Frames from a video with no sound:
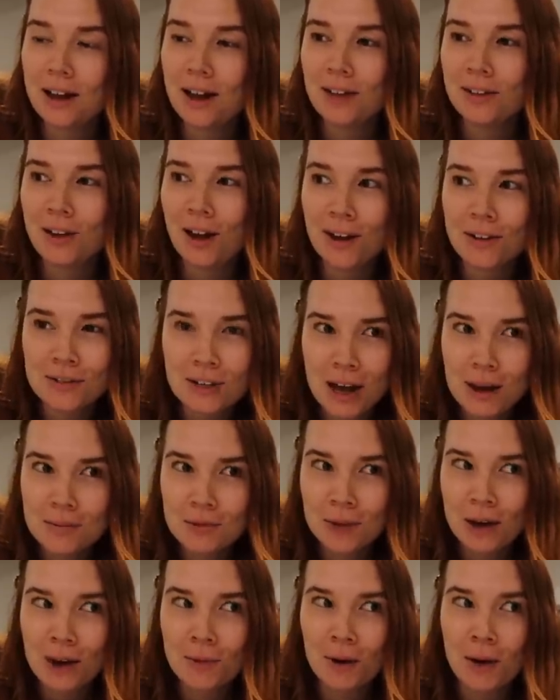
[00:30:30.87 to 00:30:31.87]
a lot of times
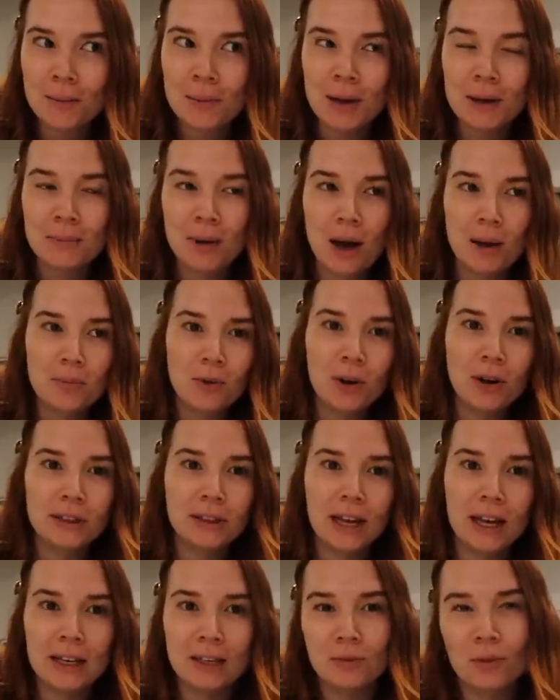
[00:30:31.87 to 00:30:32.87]
when I want to make popcorn,
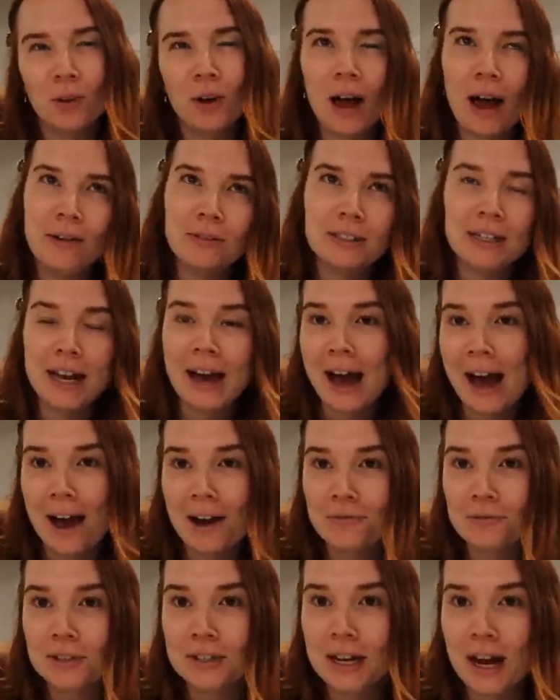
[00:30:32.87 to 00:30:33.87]
like, well, I would say
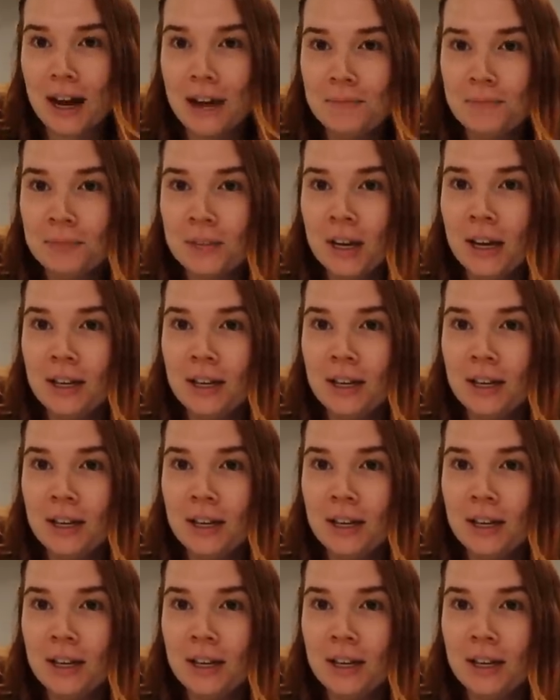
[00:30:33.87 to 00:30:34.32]
half the time,